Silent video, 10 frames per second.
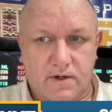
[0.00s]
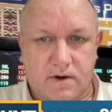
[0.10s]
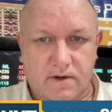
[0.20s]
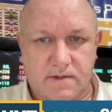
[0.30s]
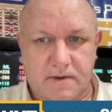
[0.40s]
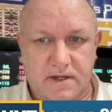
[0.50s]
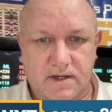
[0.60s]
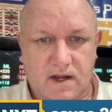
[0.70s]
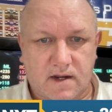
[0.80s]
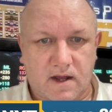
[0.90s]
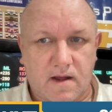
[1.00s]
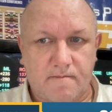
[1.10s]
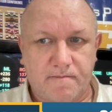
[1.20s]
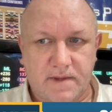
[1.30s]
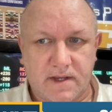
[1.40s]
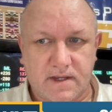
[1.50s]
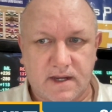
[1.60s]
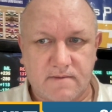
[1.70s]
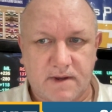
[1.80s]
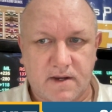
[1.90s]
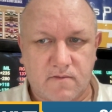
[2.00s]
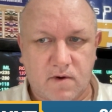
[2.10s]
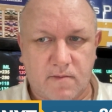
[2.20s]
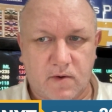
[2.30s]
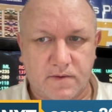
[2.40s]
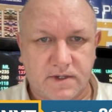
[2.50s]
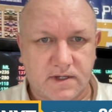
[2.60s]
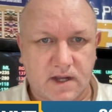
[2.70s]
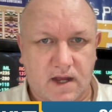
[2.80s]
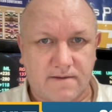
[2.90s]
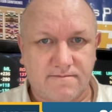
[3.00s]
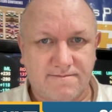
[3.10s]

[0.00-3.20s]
Tony'sPicks.com, this has been Ramon Scott.